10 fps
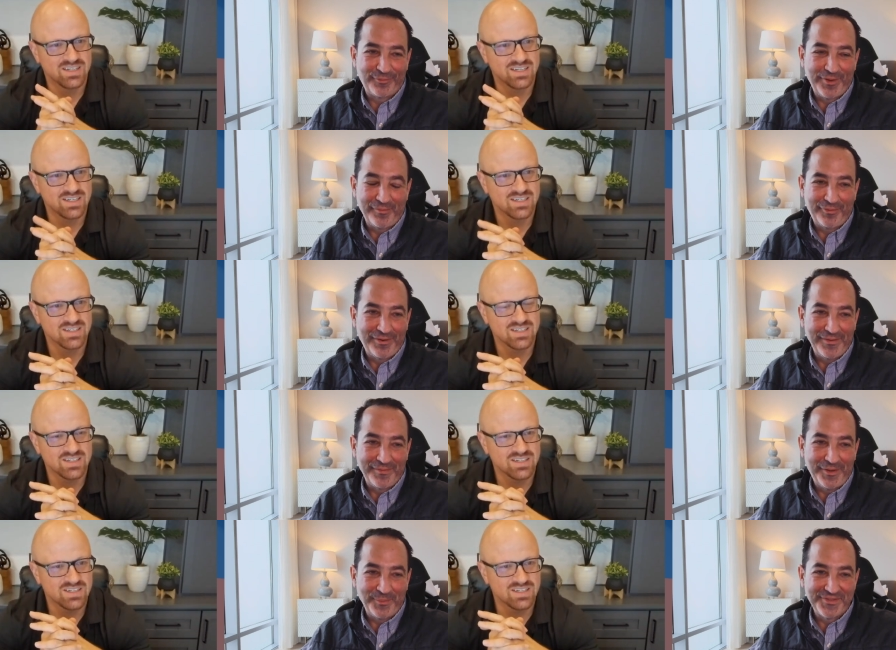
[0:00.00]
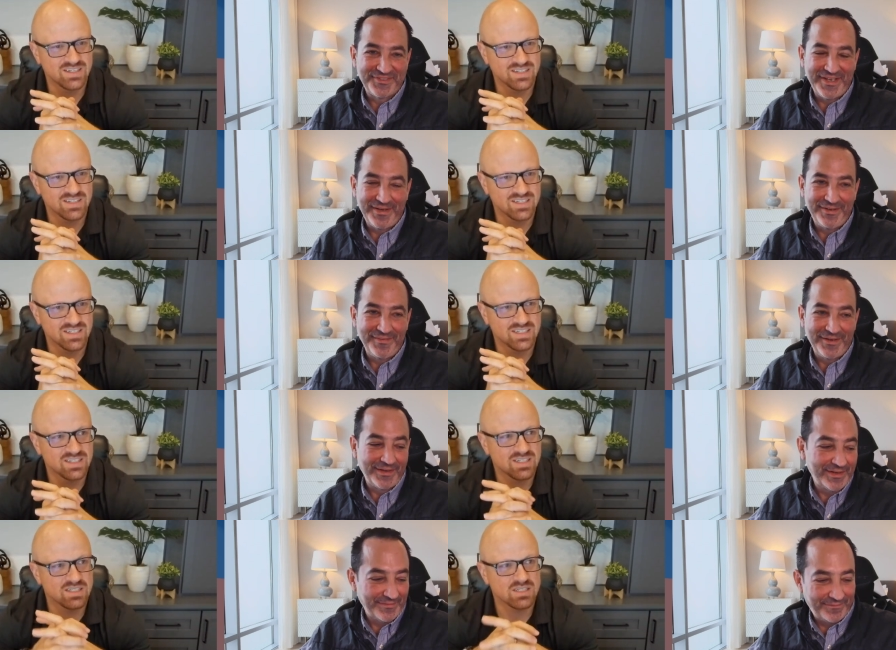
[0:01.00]
Speaker 1: forever. I thought it was 10, and then
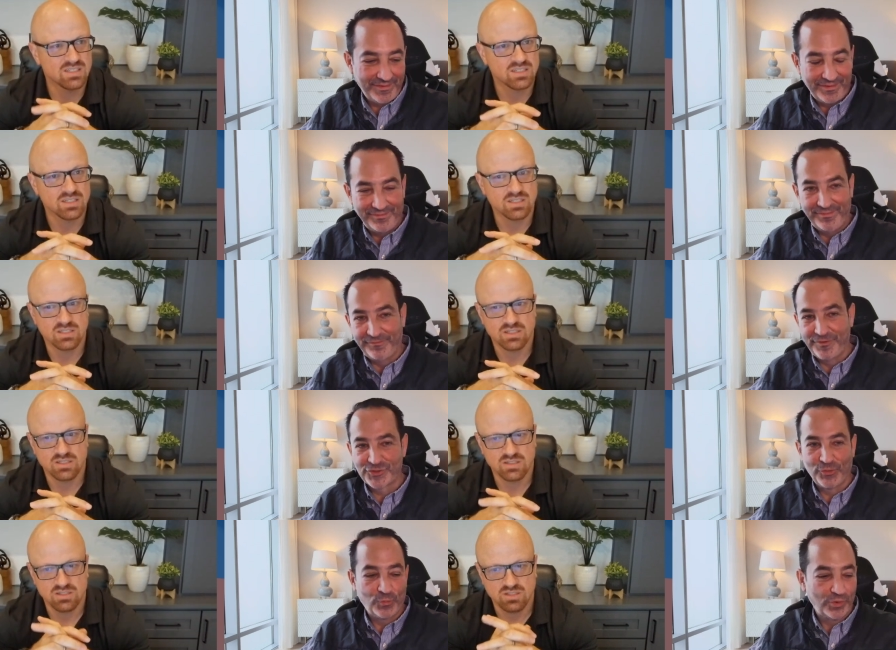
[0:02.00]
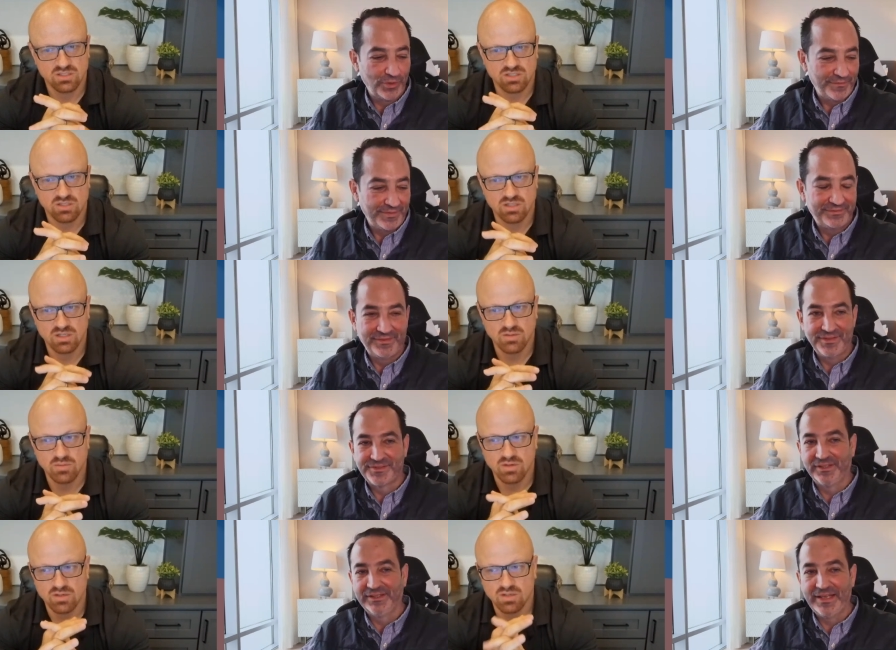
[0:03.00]
I got the the official word that
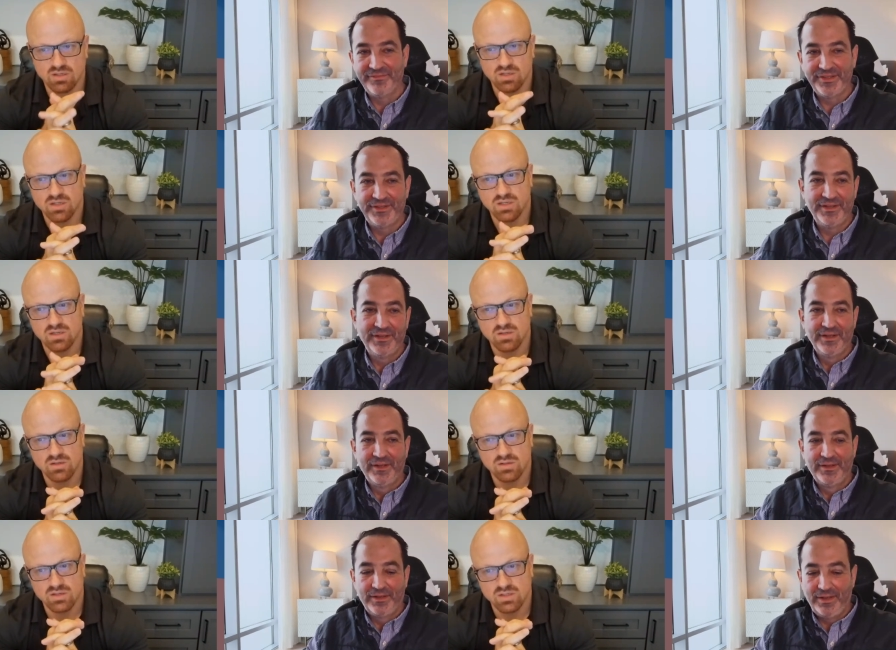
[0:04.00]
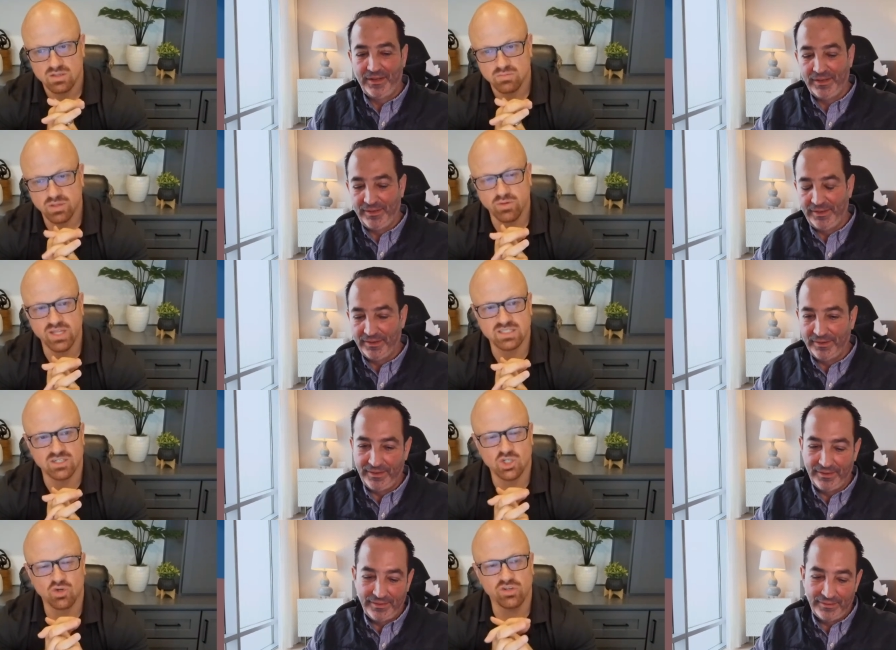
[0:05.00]
it's 11. Uh, that's
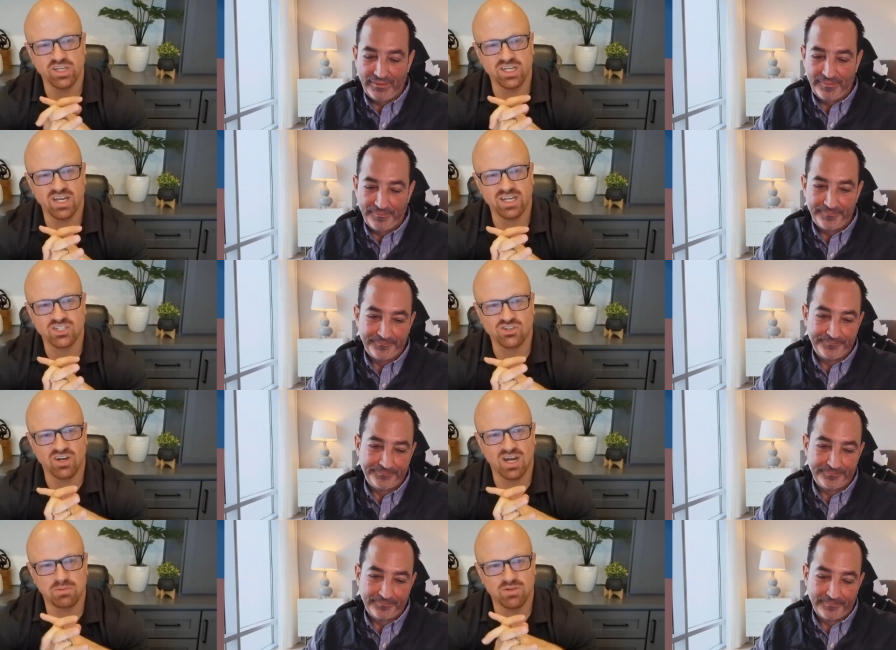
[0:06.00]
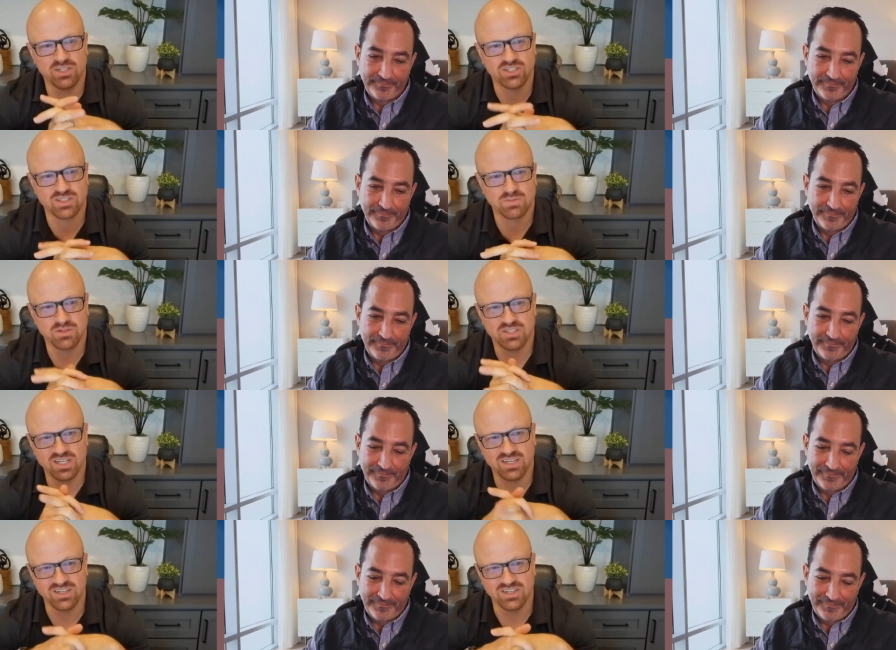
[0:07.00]
a
Speaker 2: trillion extra operations per
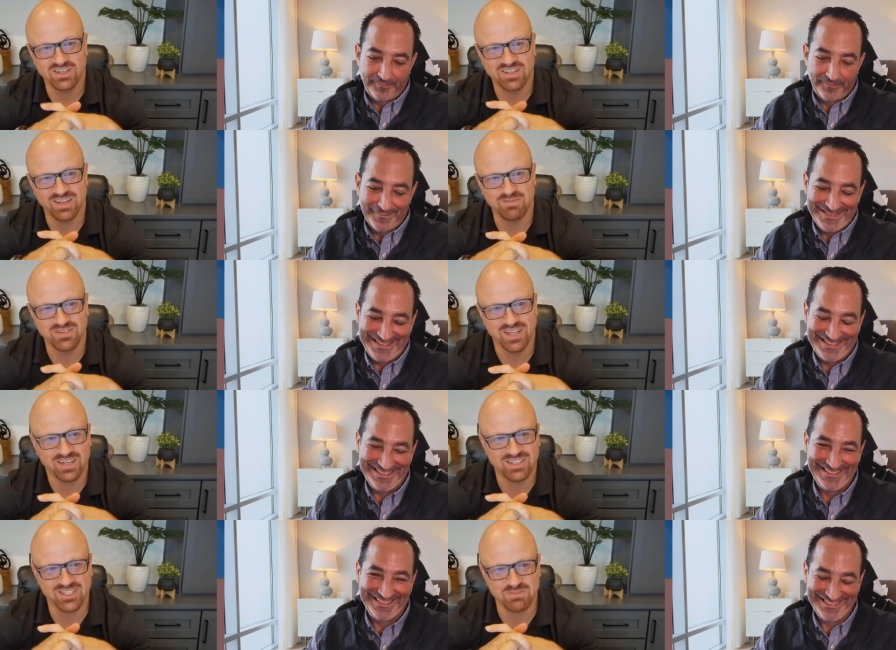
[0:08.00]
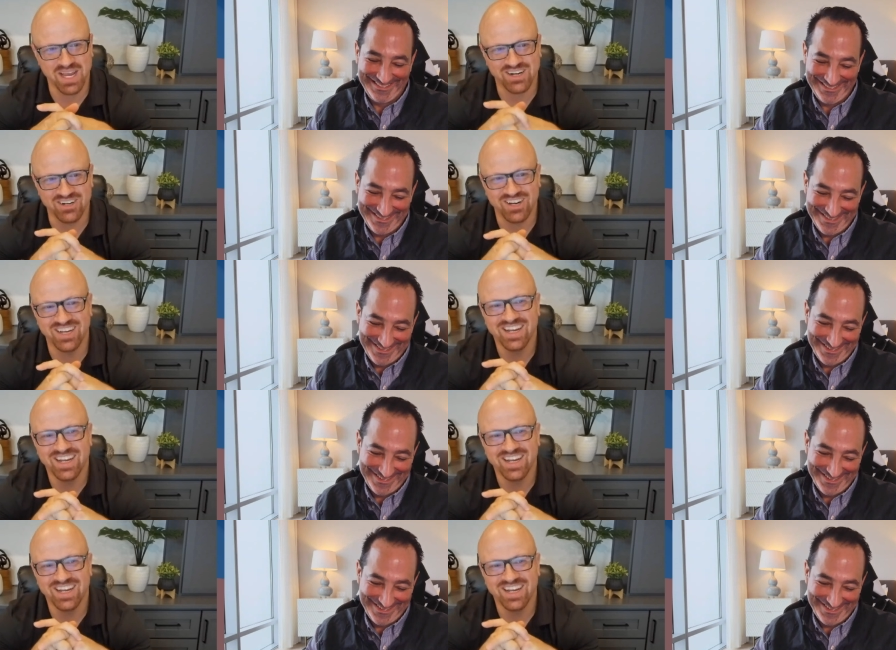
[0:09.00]
second. That that does matter.